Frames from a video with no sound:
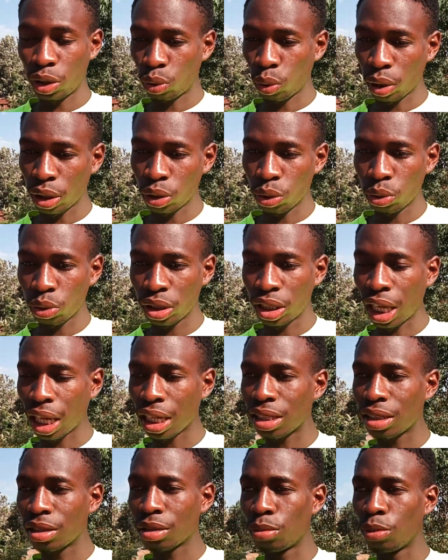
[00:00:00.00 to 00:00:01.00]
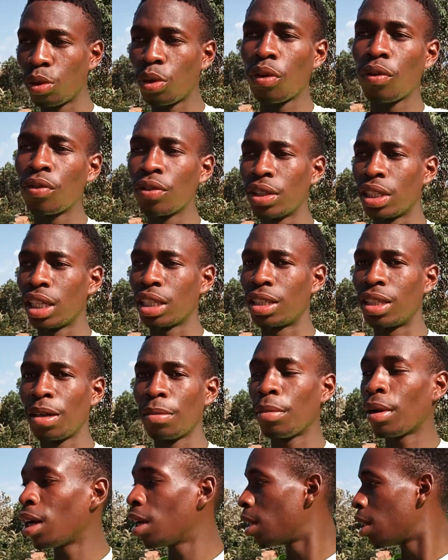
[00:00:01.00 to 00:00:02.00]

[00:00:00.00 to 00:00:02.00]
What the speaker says: When you just remove the timber,